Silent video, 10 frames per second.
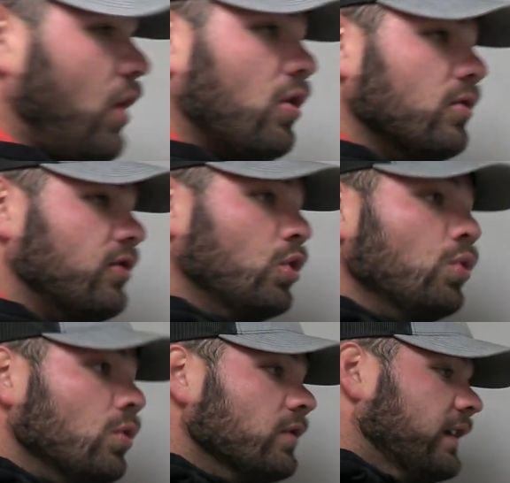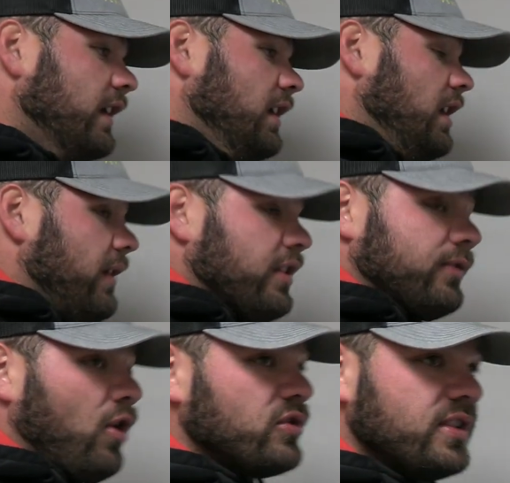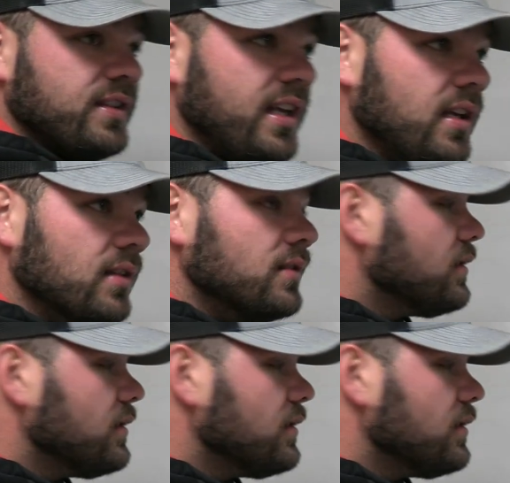3rd and 2, if it's 1st and 10,